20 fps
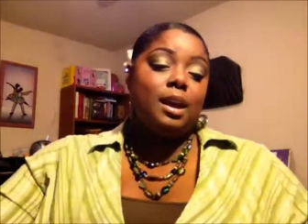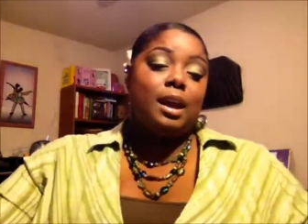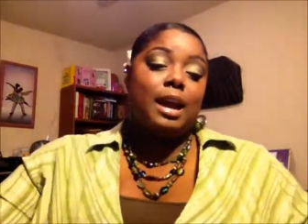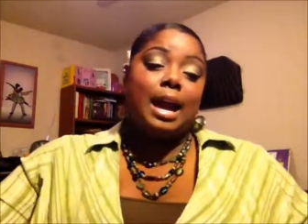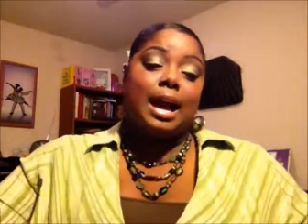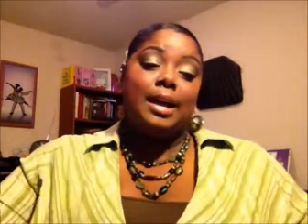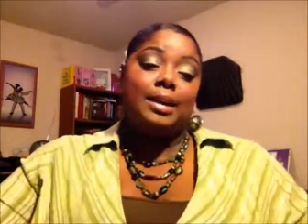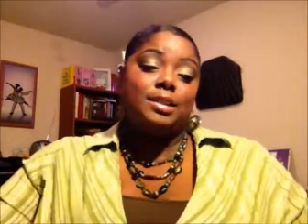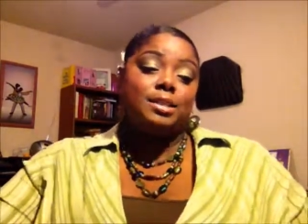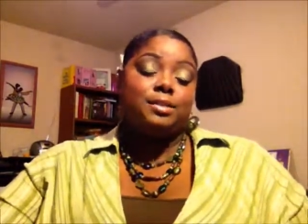
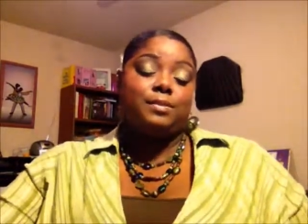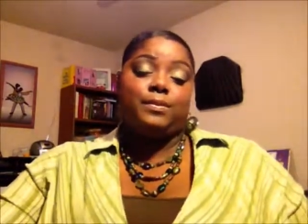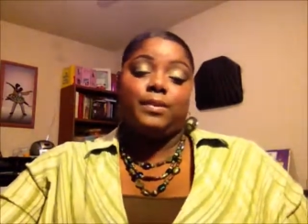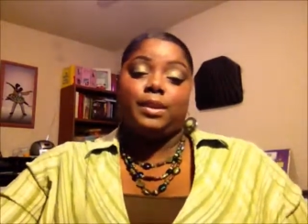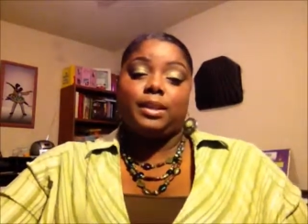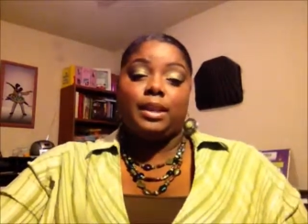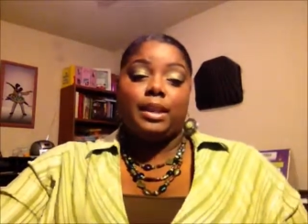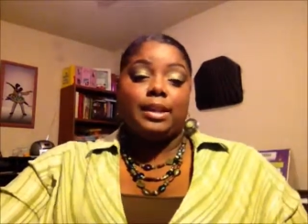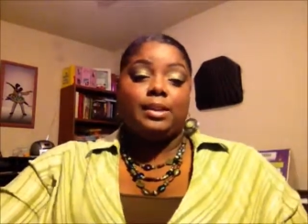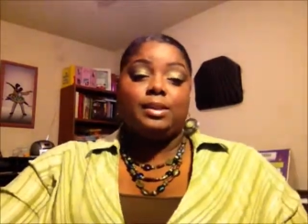I just
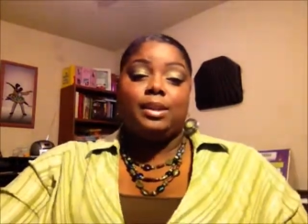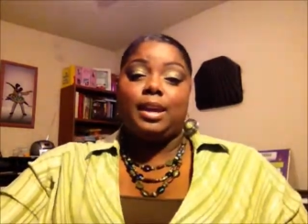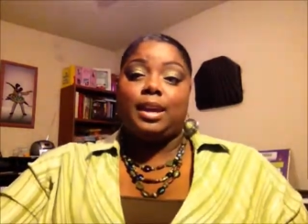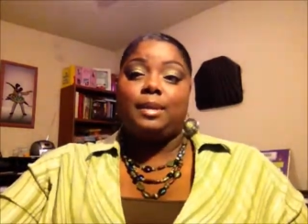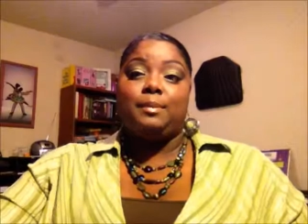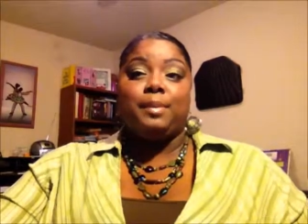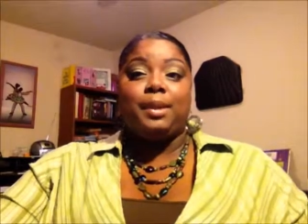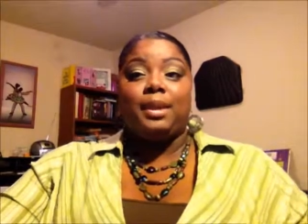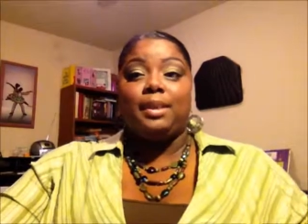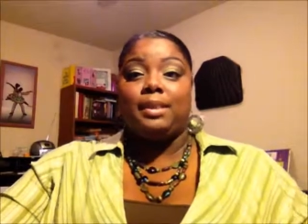feel like you
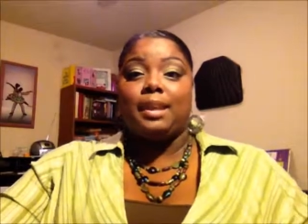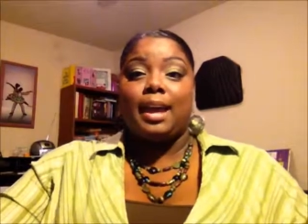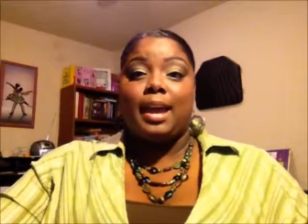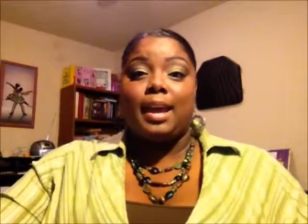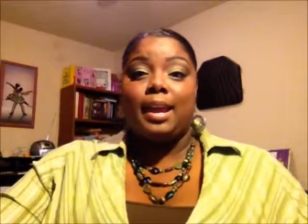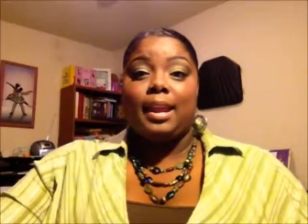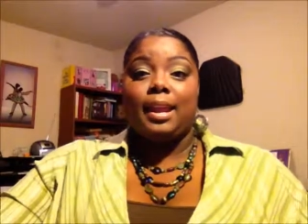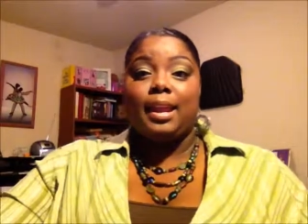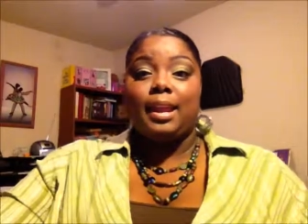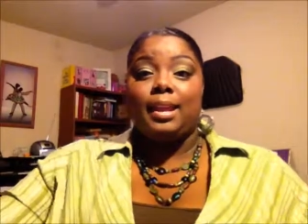can't beat
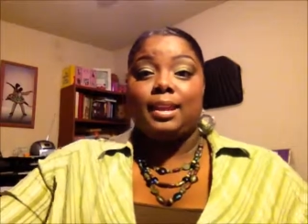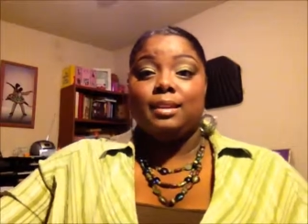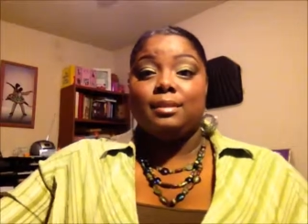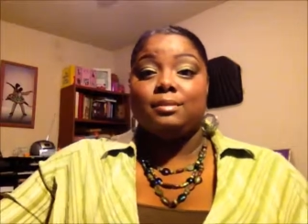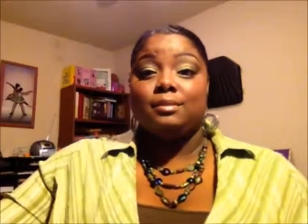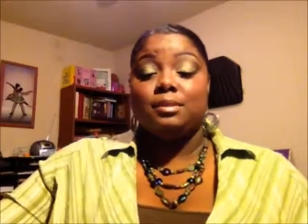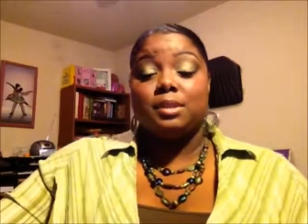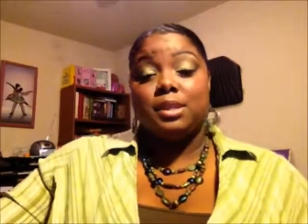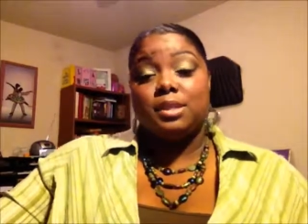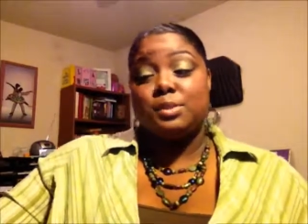that,
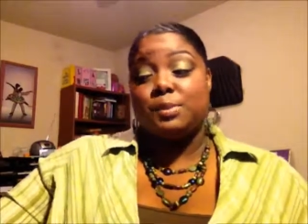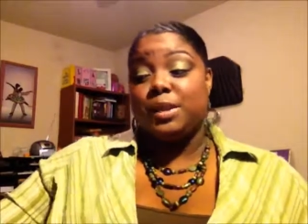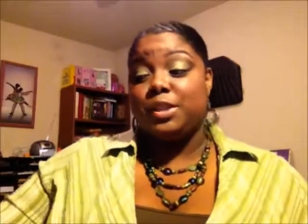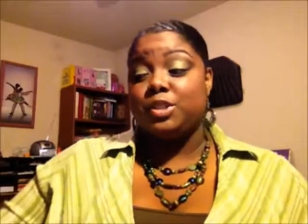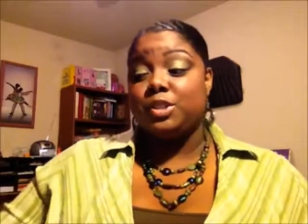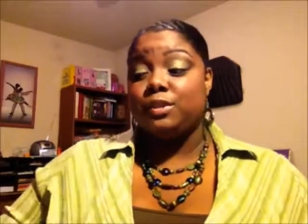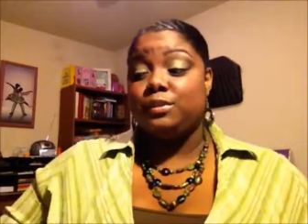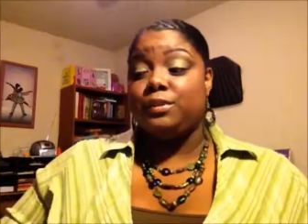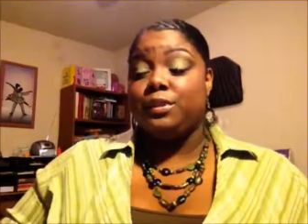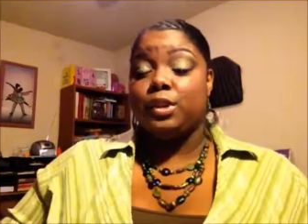and
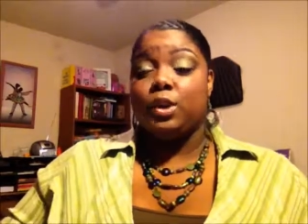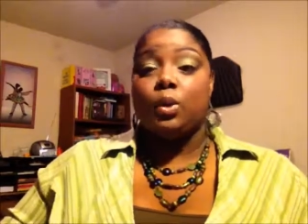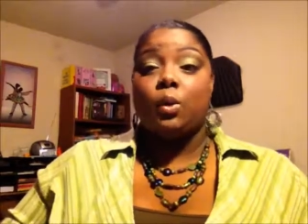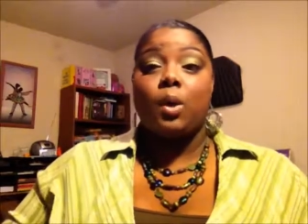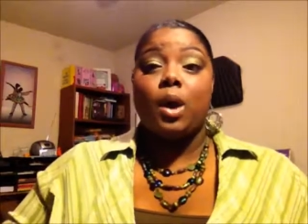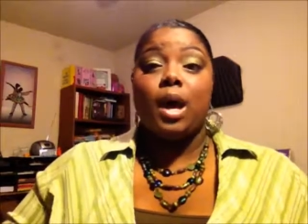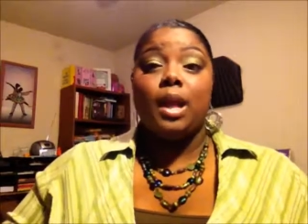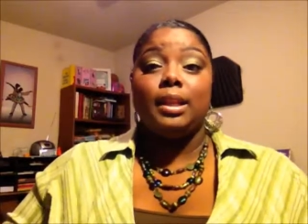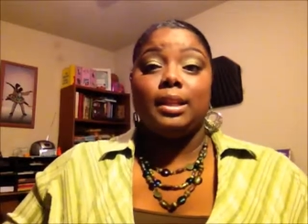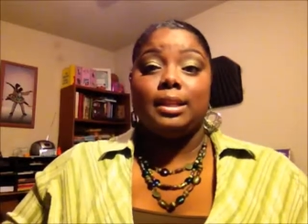especially for the
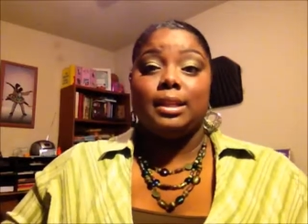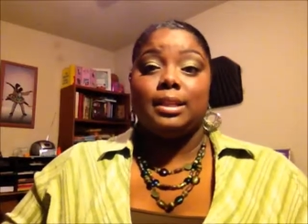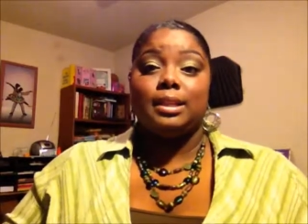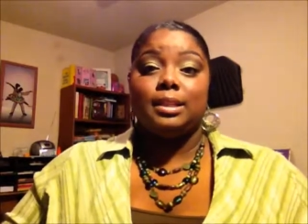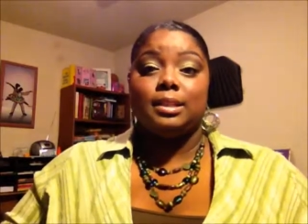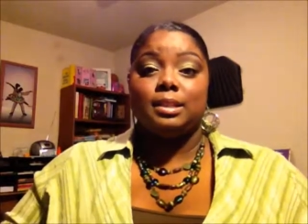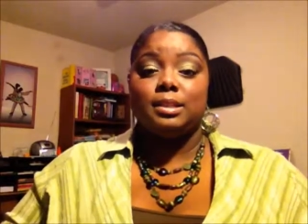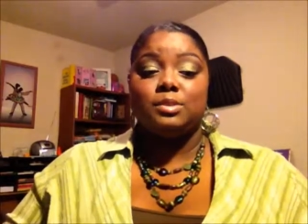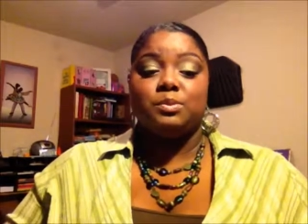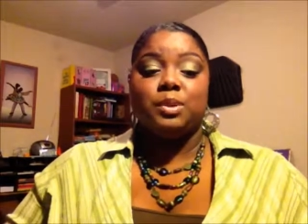quality
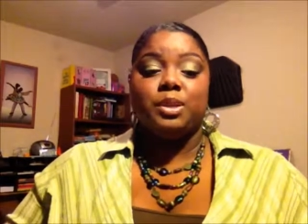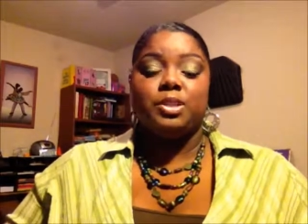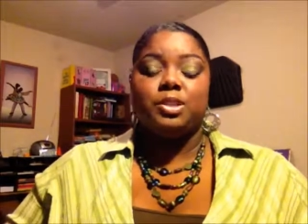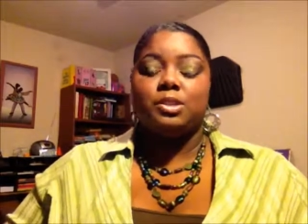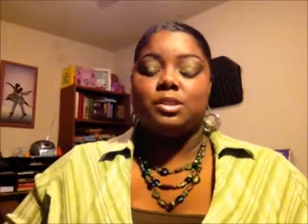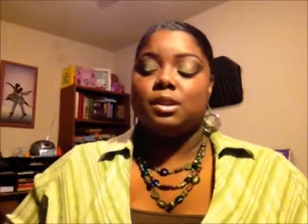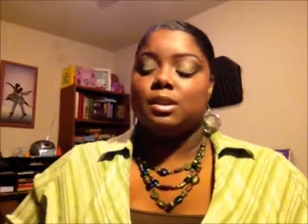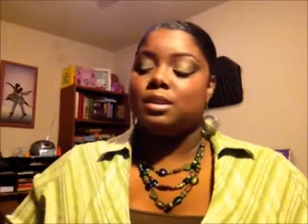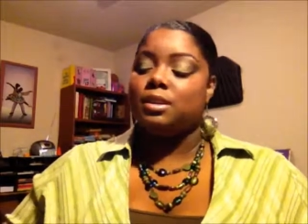that these brushes are.